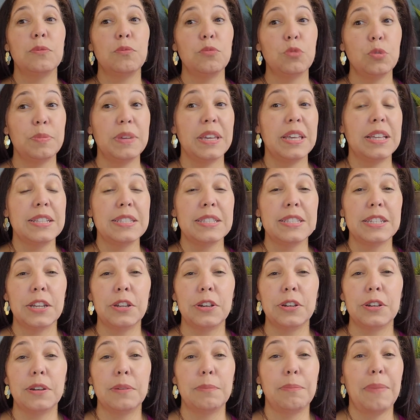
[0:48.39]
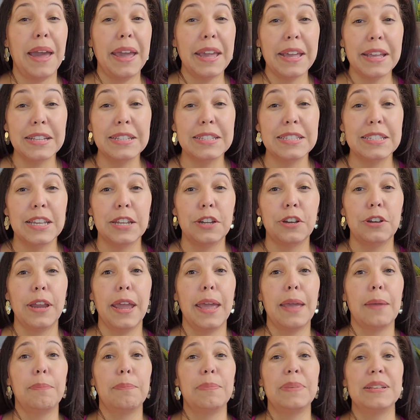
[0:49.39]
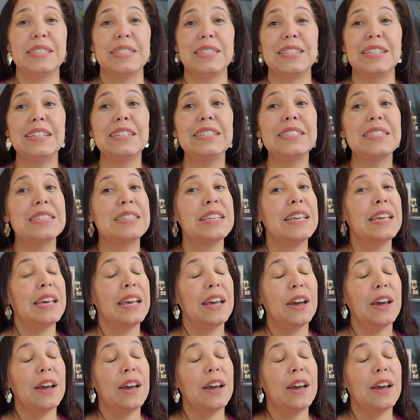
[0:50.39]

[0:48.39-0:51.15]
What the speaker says: might consider a business